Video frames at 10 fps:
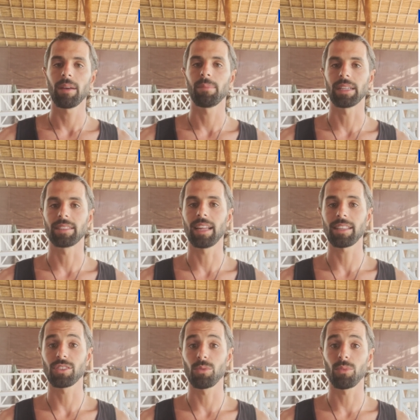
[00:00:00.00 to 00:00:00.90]
but
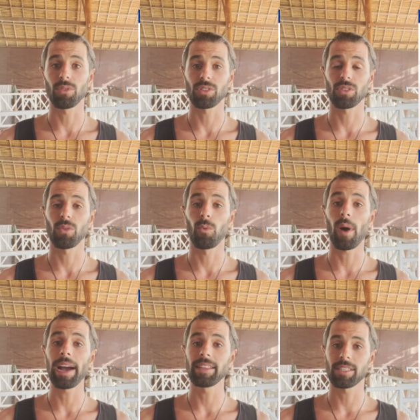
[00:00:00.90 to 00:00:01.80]
that's the most
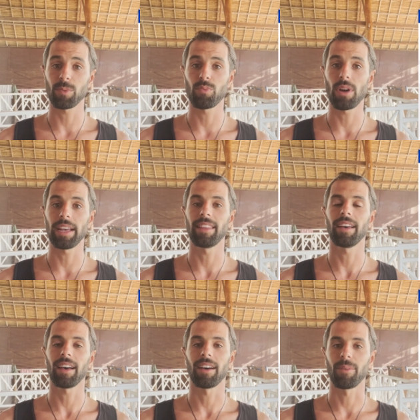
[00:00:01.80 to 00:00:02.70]
widespread
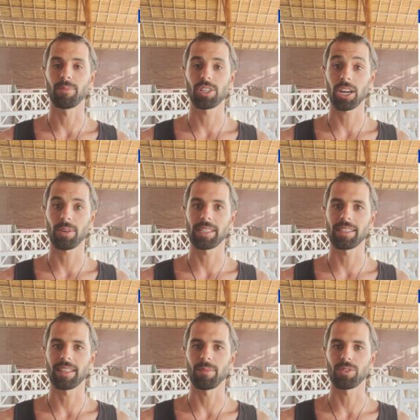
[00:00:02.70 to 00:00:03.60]
chakra
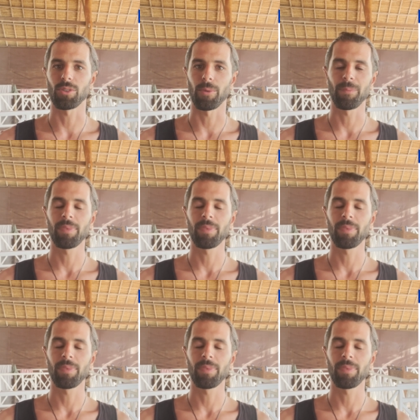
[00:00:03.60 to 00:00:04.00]
system. So